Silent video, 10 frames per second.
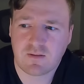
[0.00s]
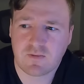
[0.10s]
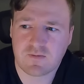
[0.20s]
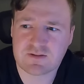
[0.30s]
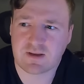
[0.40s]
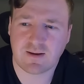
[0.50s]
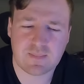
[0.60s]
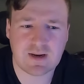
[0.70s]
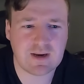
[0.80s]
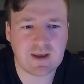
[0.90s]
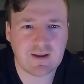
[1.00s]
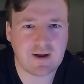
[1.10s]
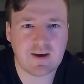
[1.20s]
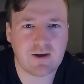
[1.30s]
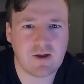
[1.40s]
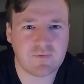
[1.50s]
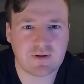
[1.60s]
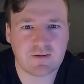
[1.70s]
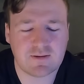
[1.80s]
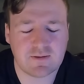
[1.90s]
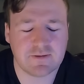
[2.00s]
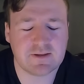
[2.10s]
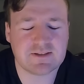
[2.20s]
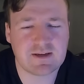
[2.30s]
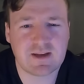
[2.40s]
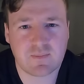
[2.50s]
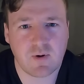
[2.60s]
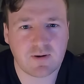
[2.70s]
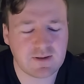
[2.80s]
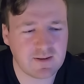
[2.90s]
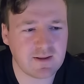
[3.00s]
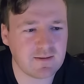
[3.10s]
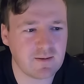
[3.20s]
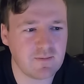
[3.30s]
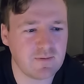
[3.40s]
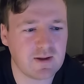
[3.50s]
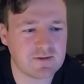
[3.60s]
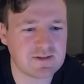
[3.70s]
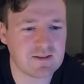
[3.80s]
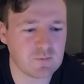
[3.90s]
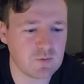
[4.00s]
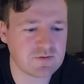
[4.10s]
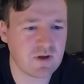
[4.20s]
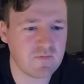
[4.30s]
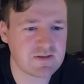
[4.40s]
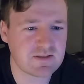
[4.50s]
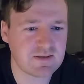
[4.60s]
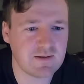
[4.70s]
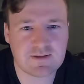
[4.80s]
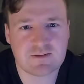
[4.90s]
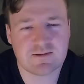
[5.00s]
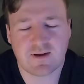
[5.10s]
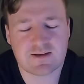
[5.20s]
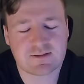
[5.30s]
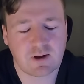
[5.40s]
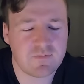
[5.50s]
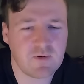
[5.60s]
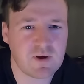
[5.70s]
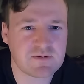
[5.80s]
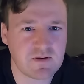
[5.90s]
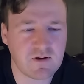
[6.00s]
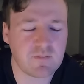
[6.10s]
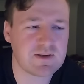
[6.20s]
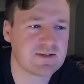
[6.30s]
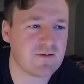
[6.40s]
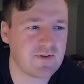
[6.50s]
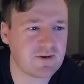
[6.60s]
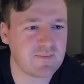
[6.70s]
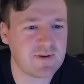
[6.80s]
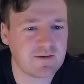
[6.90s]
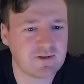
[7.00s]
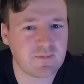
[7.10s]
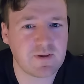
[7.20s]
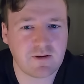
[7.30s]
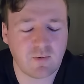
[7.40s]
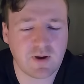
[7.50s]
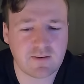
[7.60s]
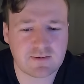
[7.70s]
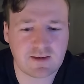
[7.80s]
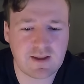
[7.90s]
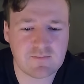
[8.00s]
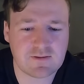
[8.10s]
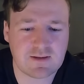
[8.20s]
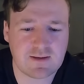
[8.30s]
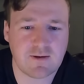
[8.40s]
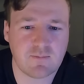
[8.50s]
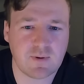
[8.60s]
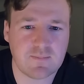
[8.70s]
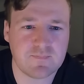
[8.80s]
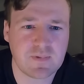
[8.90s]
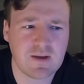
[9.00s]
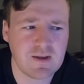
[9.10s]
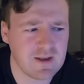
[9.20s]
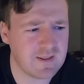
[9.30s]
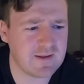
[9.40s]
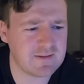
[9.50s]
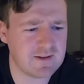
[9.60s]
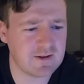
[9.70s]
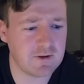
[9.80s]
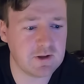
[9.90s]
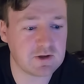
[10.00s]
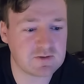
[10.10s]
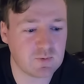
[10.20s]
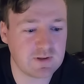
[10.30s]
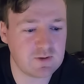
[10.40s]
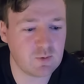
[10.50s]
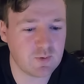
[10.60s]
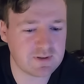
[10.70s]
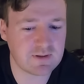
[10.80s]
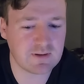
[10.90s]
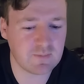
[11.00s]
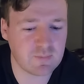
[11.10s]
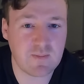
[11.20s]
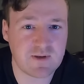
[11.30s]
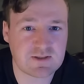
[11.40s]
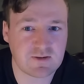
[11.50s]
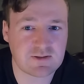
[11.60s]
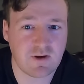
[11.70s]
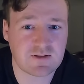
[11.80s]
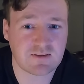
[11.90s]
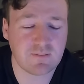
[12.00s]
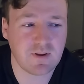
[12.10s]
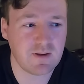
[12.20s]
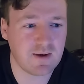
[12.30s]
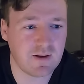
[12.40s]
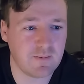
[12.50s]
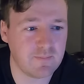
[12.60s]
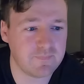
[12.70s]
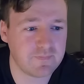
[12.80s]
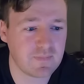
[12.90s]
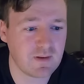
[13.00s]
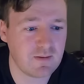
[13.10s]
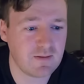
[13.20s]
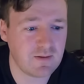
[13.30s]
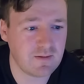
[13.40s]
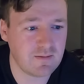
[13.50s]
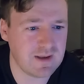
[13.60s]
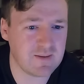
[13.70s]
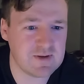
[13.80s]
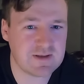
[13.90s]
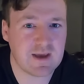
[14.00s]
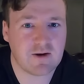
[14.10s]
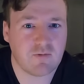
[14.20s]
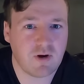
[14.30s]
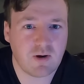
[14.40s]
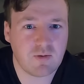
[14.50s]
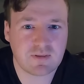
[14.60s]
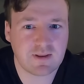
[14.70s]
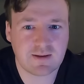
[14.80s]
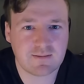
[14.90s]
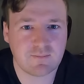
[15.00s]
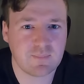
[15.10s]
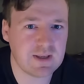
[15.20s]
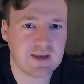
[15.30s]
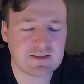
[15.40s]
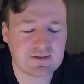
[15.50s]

have to, it's gonna take me a while to like understand the rules, obviously, as you guys saw if you watched my rugby stuff. It took me a little while to get everything down, but yeah, that it looks really cool. Like the premise looks awesome. Yeah, I mean, you can't go wrong with like big hits